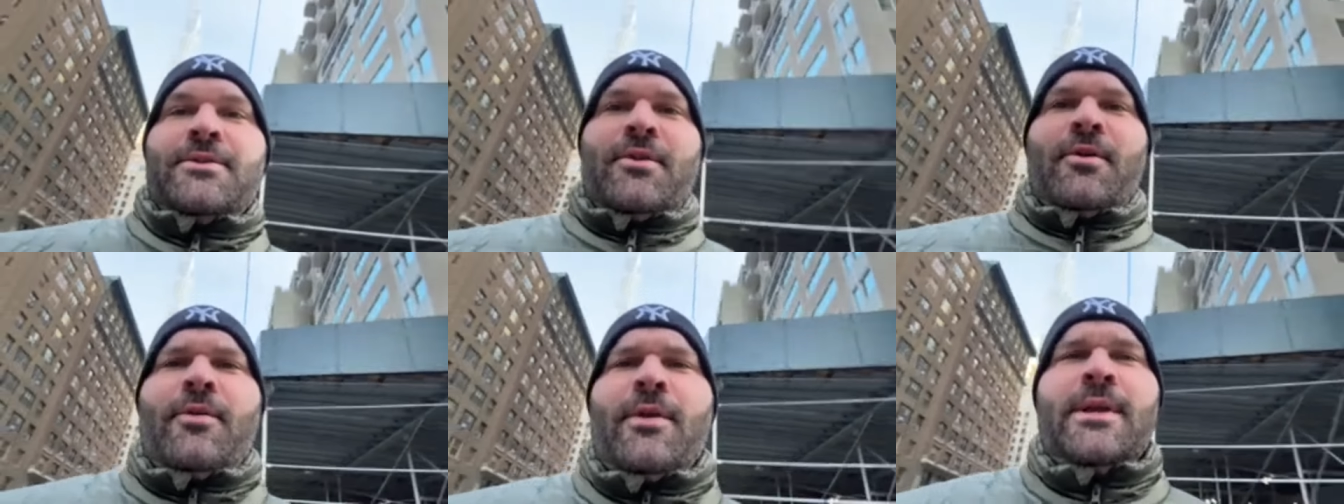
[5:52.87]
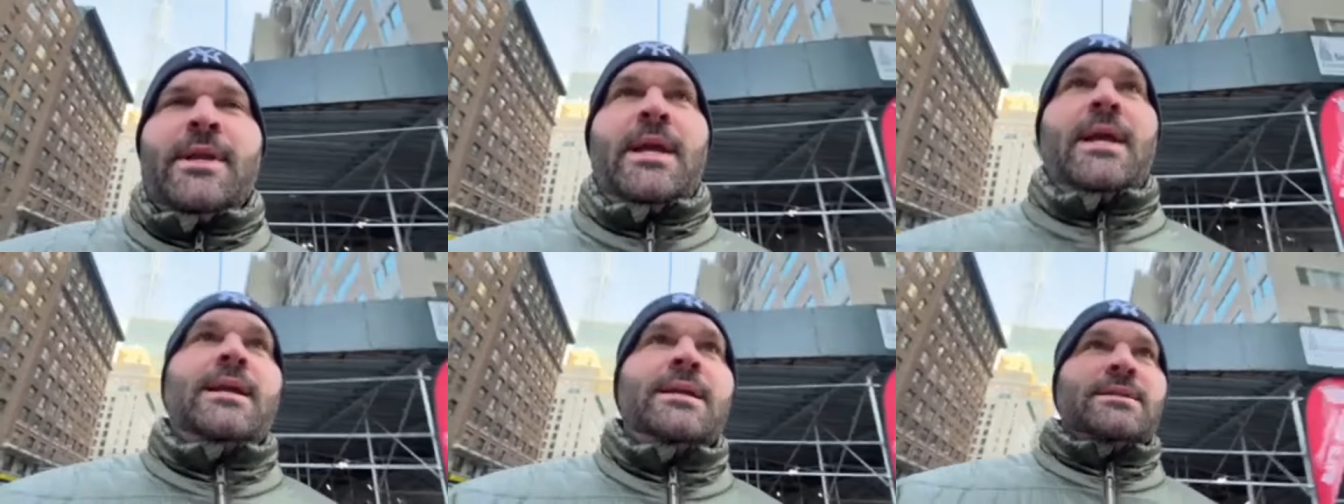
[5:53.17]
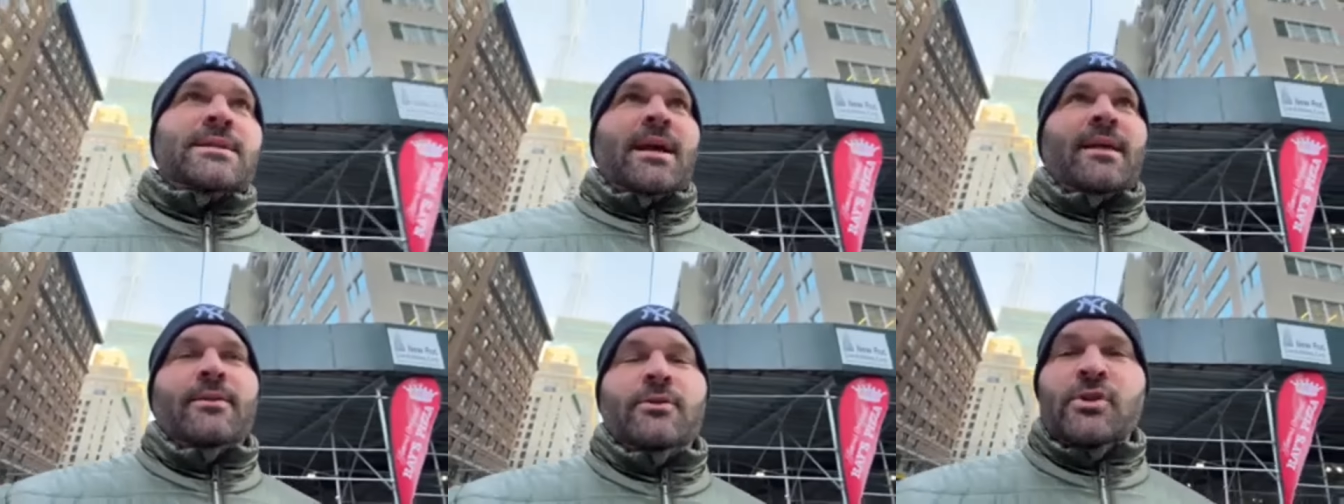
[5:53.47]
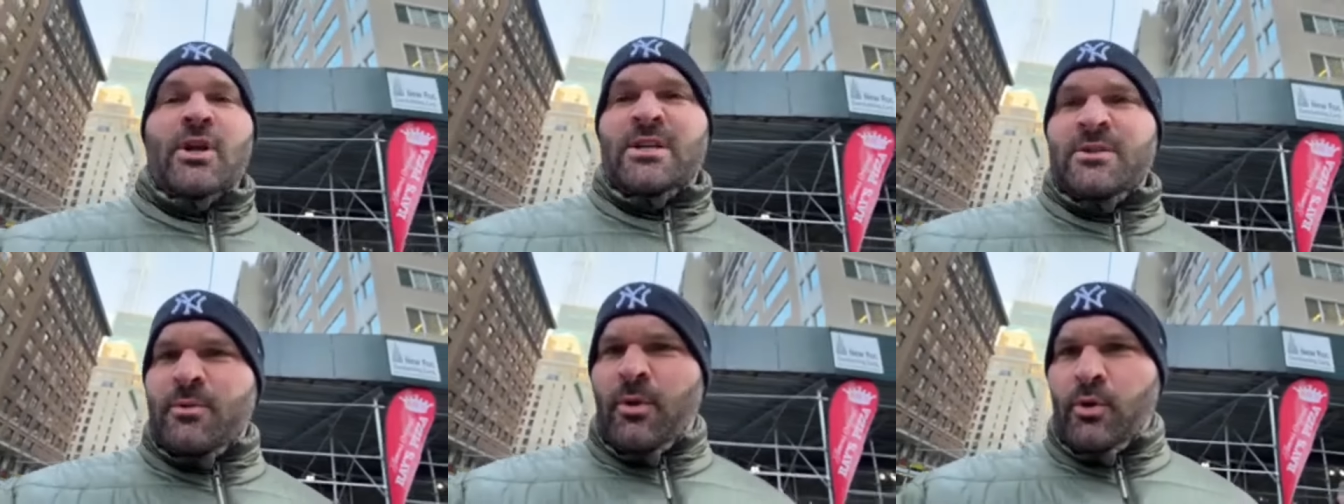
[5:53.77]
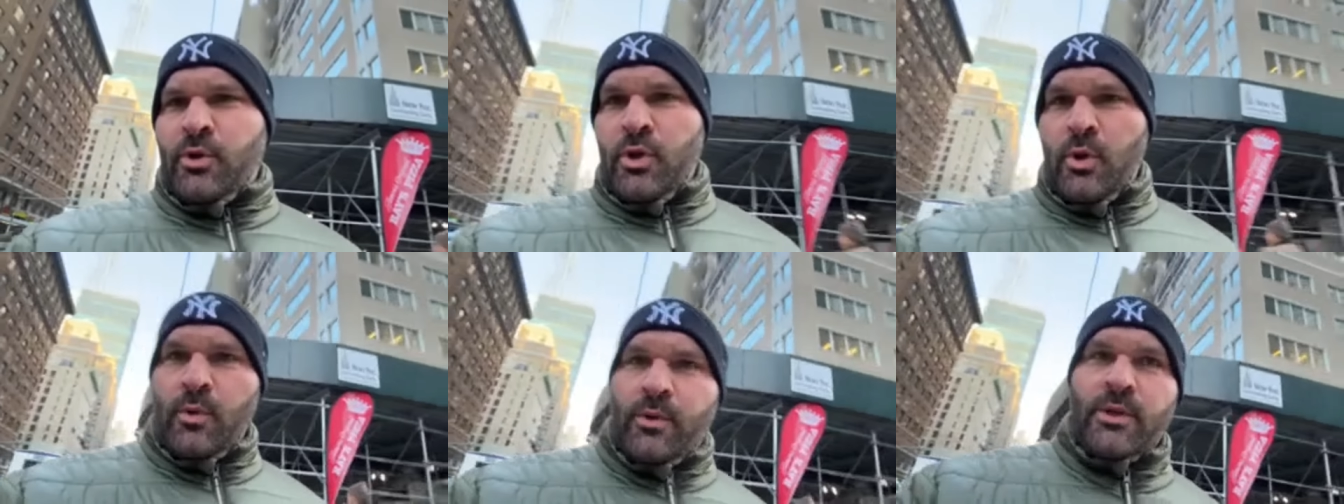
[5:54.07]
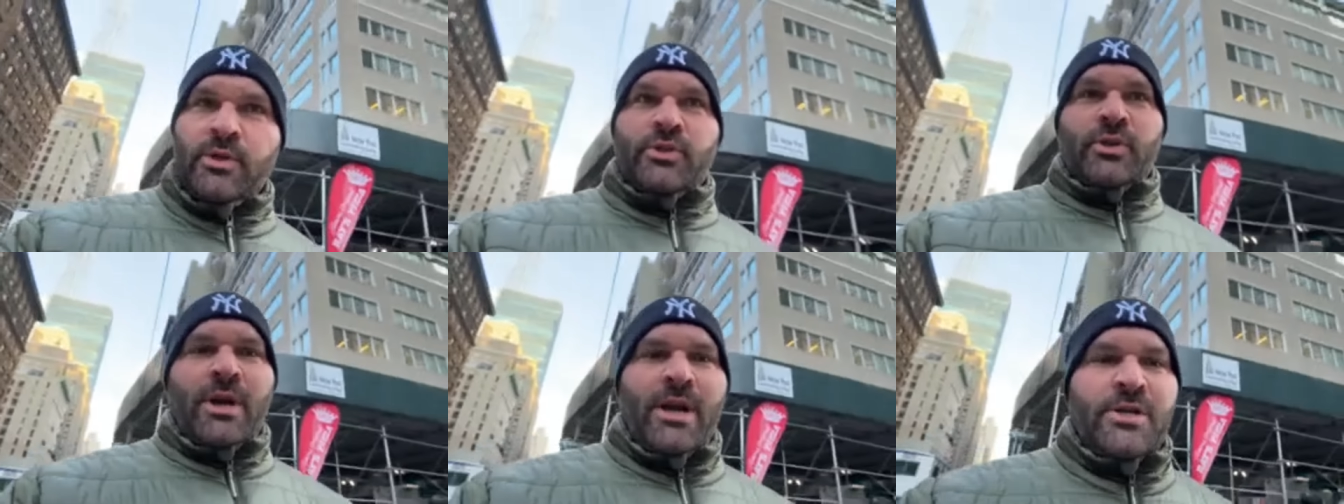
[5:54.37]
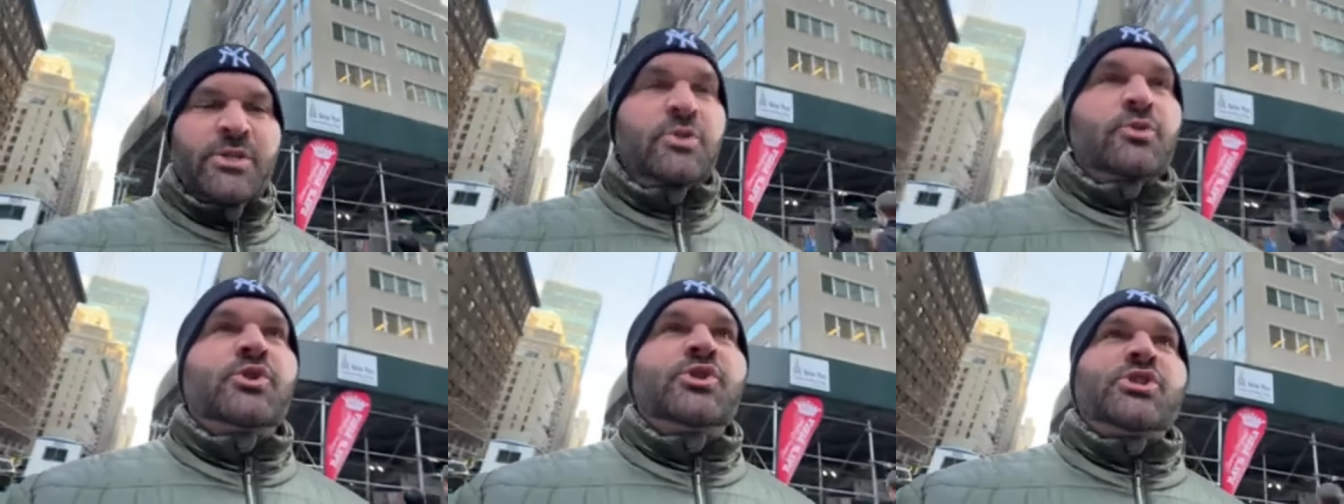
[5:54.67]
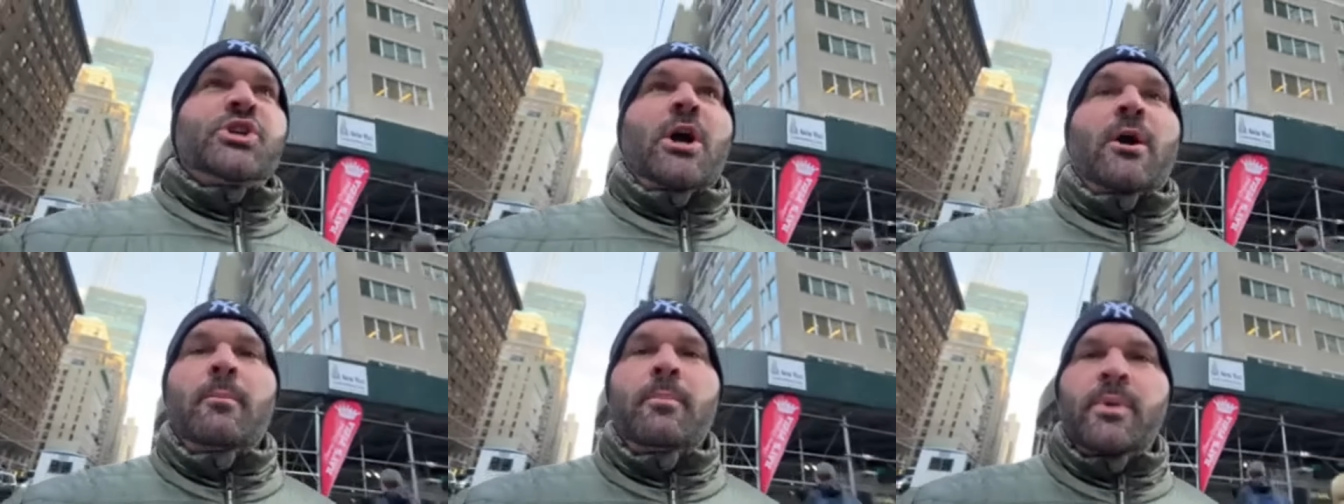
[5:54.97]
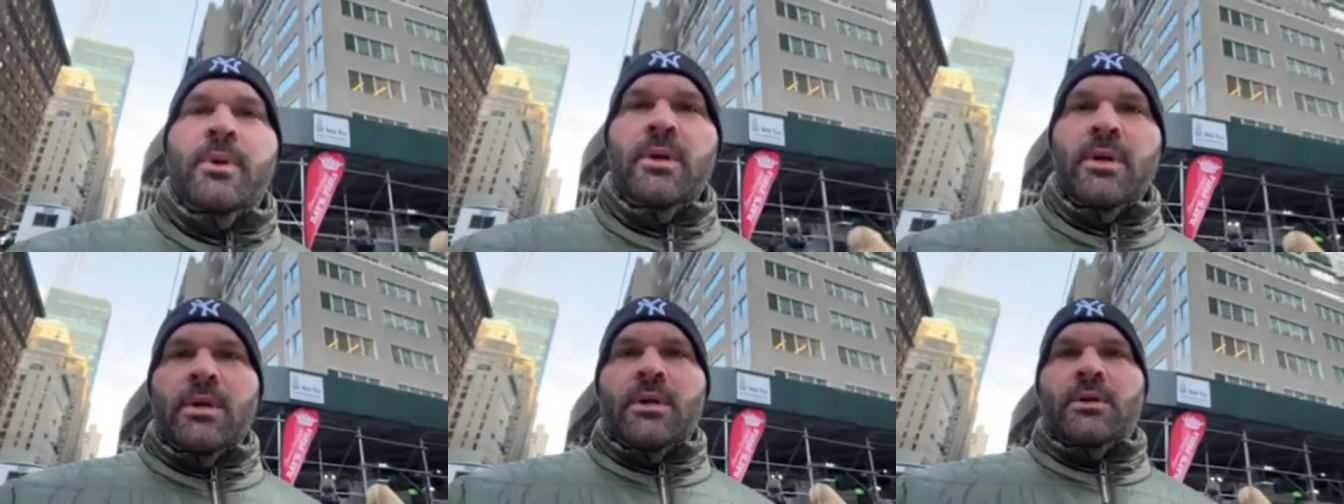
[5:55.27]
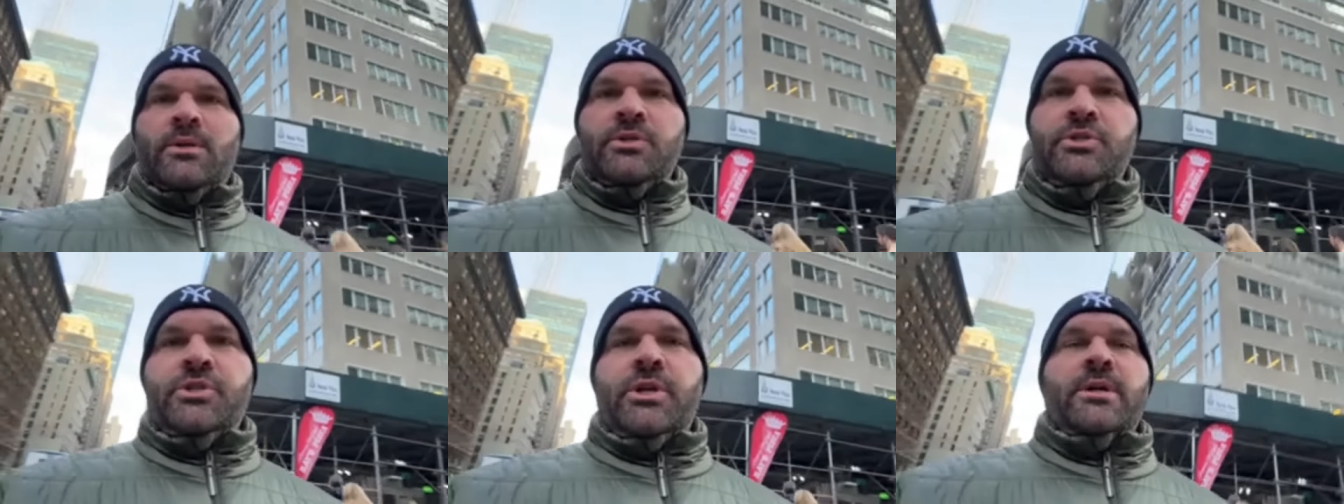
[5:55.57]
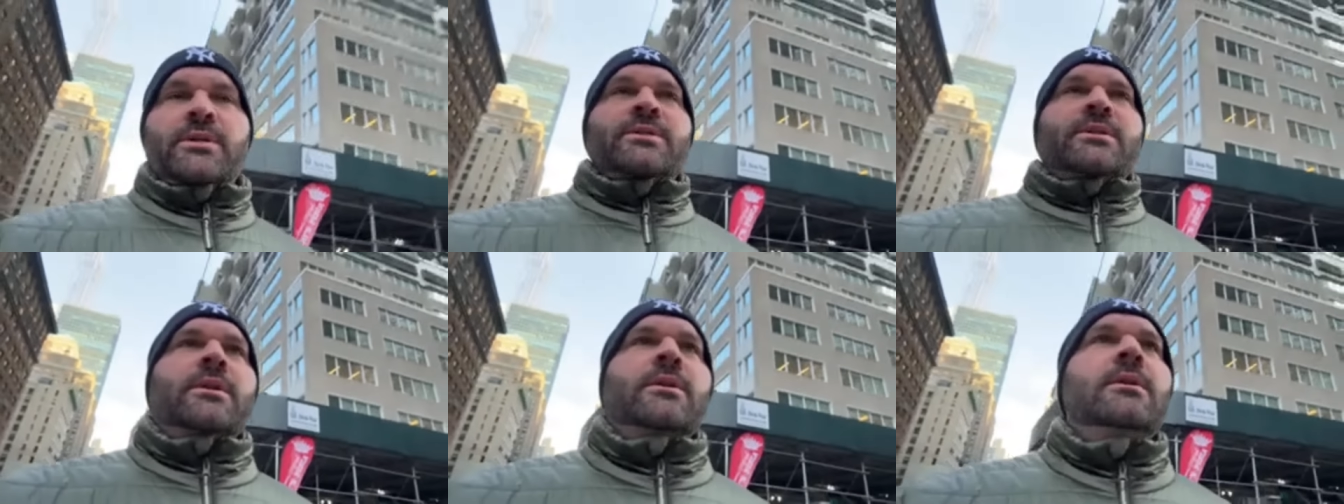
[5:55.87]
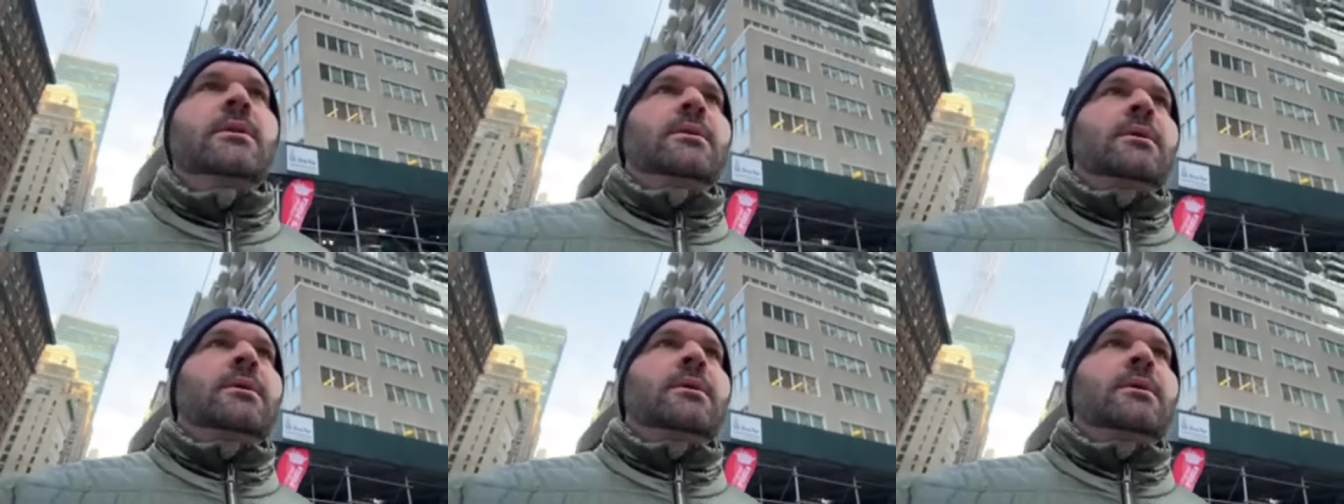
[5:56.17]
throw that Yankees hat in the trash. Throw you in the trash, you chump, Justin.